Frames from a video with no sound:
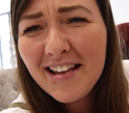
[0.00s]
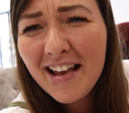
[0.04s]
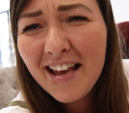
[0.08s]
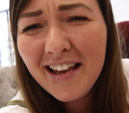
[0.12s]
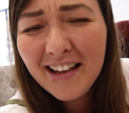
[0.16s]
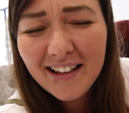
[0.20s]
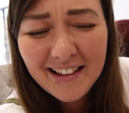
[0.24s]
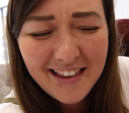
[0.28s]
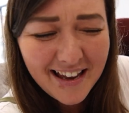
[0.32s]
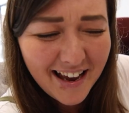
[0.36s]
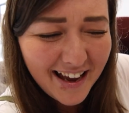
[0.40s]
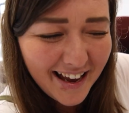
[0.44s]

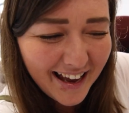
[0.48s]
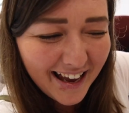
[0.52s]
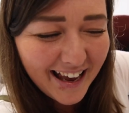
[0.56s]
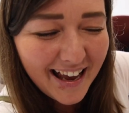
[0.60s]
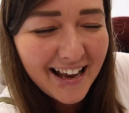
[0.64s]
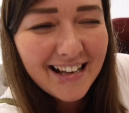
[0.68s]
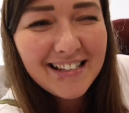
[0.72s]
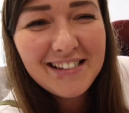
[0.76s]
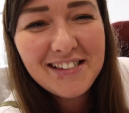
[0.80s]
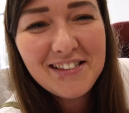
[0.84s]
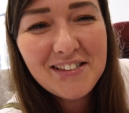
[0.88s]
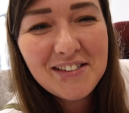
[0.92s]

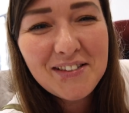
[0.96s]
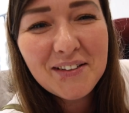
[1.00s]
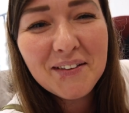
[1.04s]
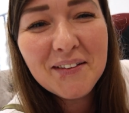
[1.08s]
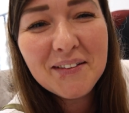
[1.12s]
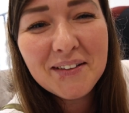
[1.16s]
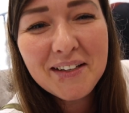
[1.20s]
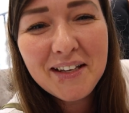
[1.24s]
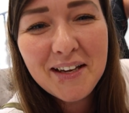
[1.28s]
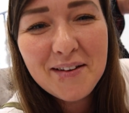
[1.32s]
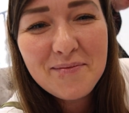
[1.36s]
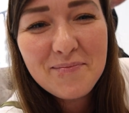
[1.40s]
He's
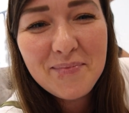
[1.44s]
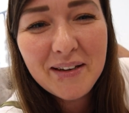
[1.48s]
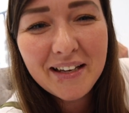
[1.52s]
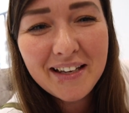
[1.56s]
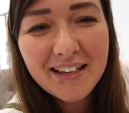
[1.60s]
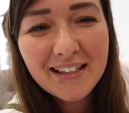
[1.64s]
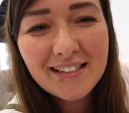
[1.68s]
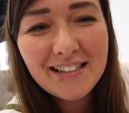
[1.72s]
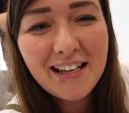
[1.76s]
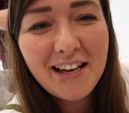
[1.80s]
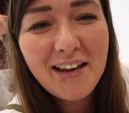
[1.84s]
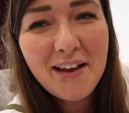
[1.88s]
sulking
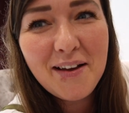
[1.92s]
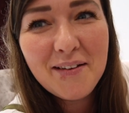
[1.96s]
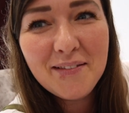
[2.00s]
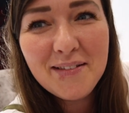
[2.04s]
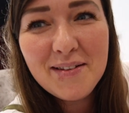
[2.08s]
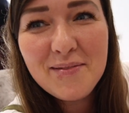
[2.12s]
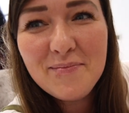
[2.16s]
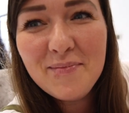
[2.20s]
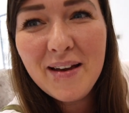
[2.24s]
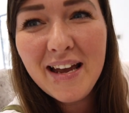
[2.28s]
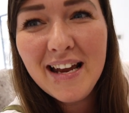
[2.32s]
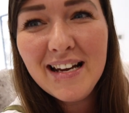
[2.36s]
because I
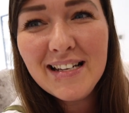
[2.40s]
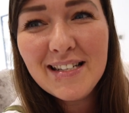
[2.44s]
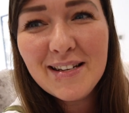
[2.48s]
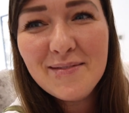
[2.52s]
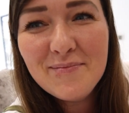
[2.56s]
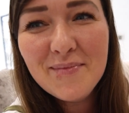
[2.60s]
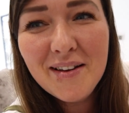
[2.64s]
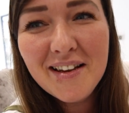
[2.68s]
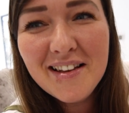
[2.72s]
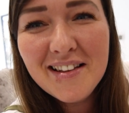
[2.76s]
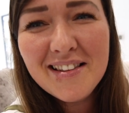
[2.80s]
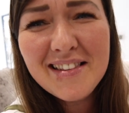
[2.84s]
only made
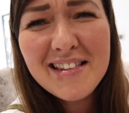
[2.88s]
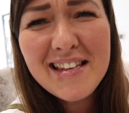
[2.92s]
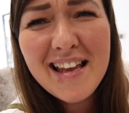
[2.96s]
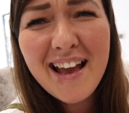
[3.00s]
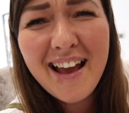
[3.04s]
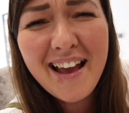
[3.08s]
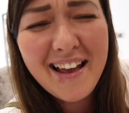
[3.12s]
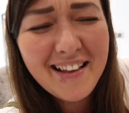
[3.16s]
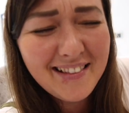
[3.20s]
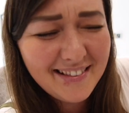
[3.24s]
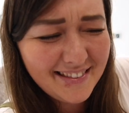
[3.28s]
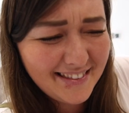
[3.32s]
him
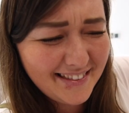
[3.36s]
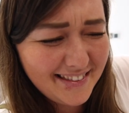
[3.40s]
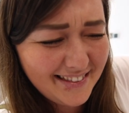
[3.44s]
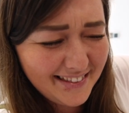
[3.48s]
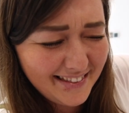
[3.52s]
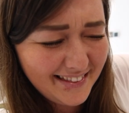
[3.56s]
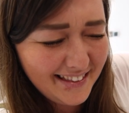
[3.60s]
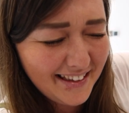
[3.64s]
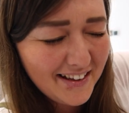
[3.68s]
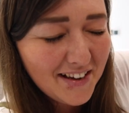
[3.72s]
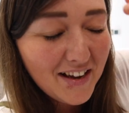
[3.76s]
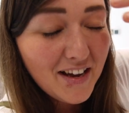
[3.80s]

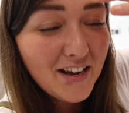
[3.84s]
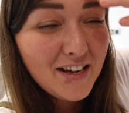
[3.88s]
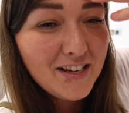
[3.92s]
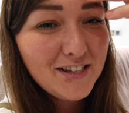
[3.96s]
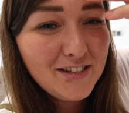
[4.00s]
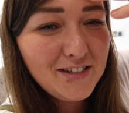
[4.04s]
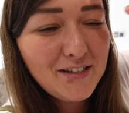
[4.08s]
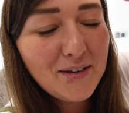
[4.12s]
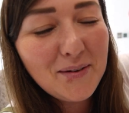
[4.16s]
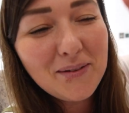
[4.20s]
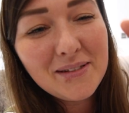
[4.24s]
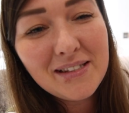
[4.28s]

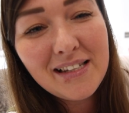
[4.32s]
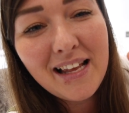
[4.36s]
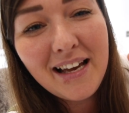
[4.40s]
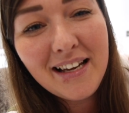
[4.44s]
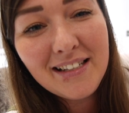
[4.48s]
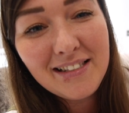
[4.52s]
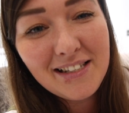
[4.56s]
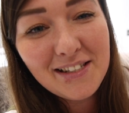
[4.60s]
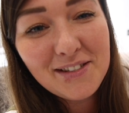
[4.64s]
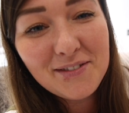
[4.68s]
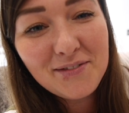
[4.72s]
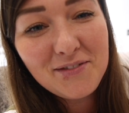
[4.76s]
two
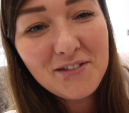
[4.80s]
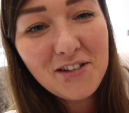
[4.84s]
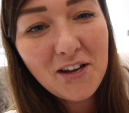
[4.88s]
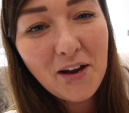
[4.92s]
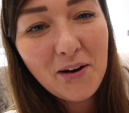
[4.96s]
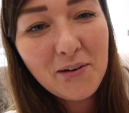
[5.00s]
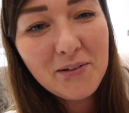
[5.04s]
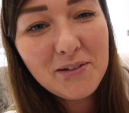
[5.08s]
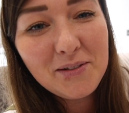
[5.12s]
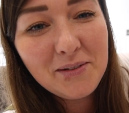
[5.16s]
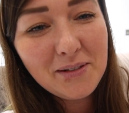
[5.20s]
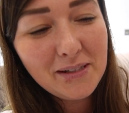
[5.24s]
slices of
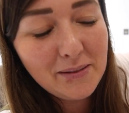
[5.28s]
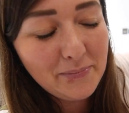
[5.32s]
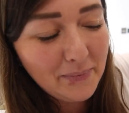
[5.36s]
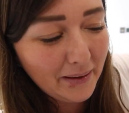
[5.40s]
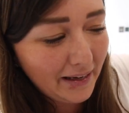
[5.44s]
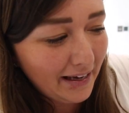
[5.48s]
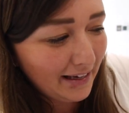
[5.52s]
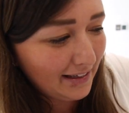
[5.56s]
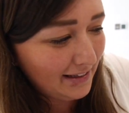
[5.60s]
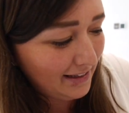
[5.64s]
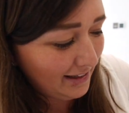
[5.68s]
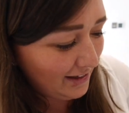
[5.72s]
toast with
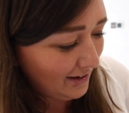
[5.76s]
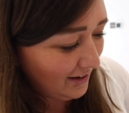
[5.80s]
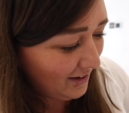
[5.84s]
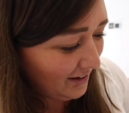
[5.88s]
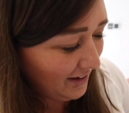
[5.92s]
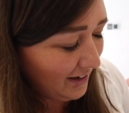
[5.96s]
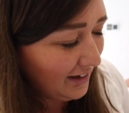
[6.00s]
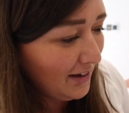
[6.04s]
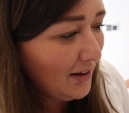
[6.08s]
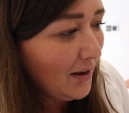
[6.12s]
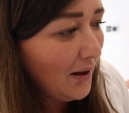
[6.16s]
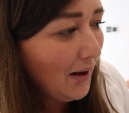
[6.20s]
spaghetti
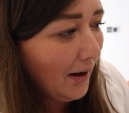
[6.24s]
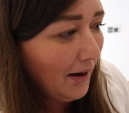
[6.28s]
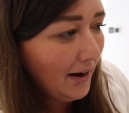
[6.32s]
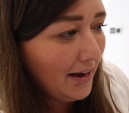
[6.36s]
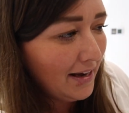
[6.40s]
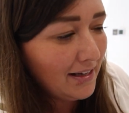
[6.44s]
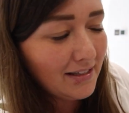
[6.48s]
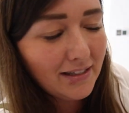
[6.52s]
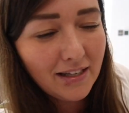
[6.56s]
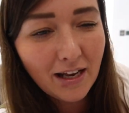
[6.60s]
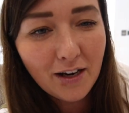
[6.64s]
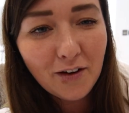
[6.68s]
on
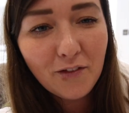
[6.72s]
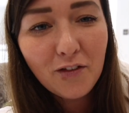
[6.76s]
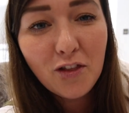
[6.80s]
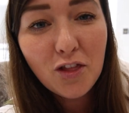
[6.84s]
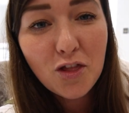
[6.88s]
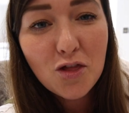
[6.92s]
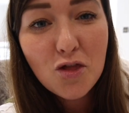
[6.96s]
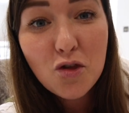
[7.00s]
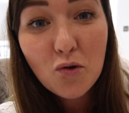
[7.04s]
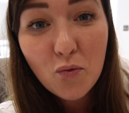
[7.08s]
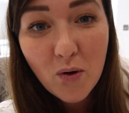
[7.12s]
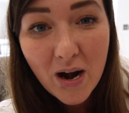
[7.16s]
instead of
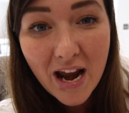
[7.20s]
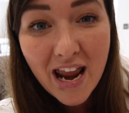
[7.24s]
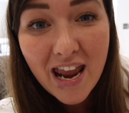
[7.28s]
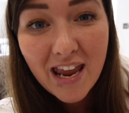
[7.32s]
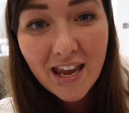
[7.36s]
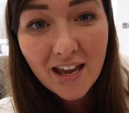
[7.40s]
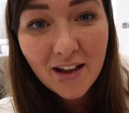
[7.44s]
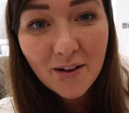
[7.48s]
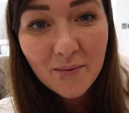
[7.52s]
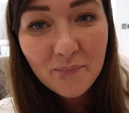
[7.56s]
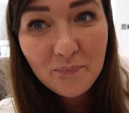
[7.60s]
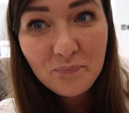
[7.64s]

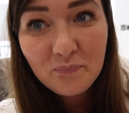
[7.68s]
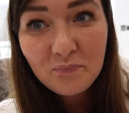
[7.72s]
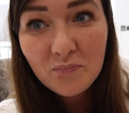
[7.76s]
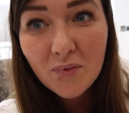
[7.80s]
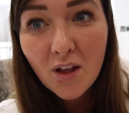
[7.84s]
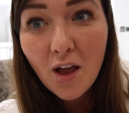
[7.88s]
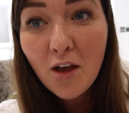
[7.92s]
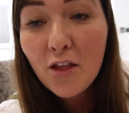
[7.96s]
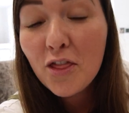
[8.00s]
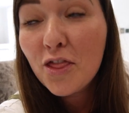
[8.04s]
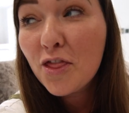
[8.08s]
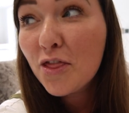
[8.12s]
three.
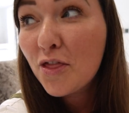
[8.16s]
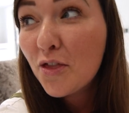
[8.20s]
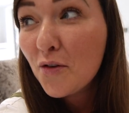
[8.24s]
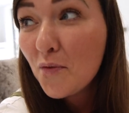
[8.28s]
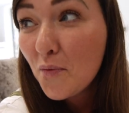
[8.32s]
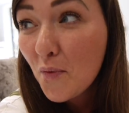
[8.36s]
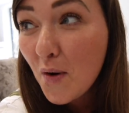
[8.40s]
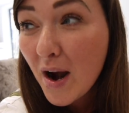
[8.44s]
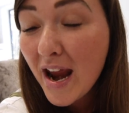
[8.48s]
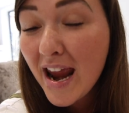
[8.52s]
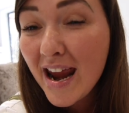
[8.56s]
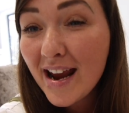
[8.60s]

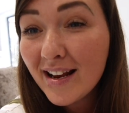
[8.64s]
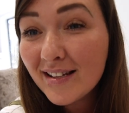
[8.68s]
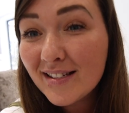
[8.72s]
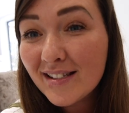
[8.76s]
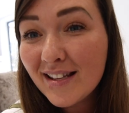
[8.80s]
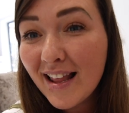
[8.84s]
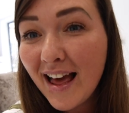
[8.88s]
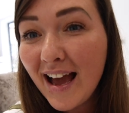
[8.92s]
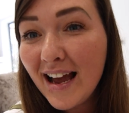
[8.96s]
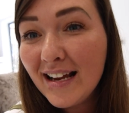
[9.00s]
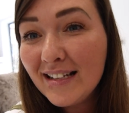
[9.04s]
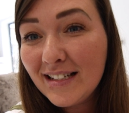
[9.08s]
Three
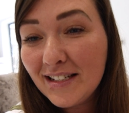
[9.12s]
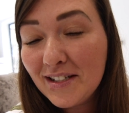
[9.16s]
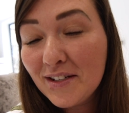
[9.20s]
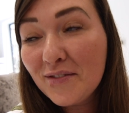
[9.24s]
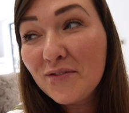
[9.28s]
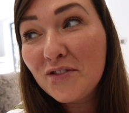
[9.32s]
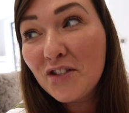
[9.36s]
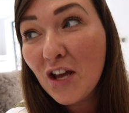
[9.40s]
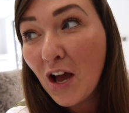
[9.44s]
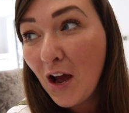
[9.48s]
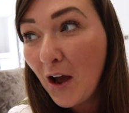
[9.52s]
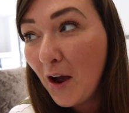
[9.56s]
slices
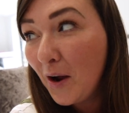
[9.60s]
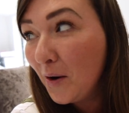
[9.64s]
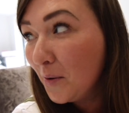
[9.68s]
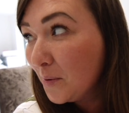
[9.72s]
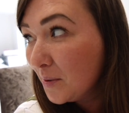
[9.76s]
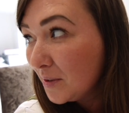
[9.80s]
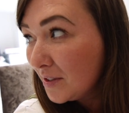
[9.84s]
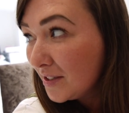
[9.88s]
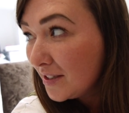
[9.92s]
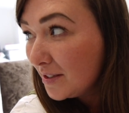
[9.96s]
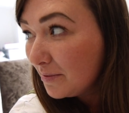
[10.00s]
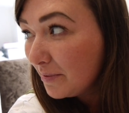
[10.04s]
of
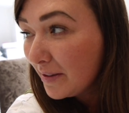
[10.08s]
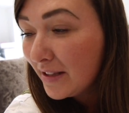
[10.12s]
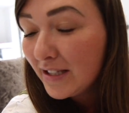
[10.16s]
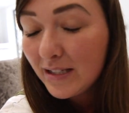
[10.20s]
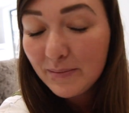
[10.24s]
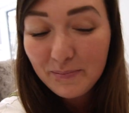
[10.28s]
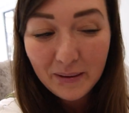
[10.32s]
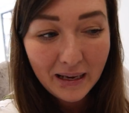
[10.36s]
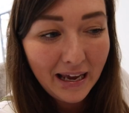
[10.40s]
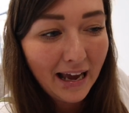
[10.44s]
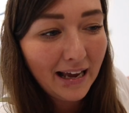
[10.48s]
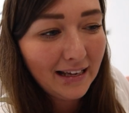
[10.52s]
toast with
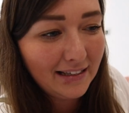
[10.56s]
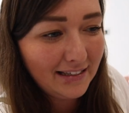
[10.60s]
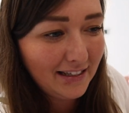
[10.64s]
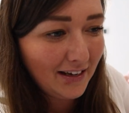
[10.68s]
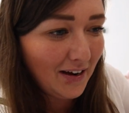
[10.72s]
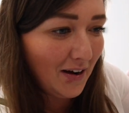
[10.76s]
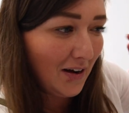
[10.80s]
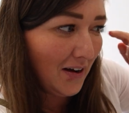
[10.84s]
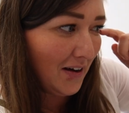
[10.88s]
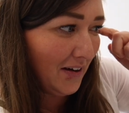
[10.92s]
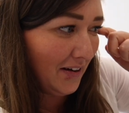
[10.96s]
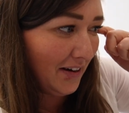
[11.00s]

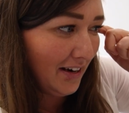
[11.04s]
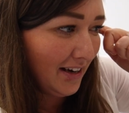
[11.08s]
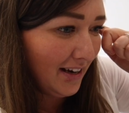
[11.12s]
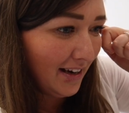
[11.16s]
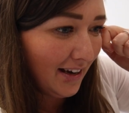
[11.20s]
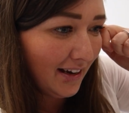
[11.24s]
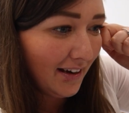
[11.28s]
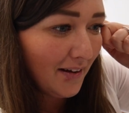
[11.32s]
spaghetti on.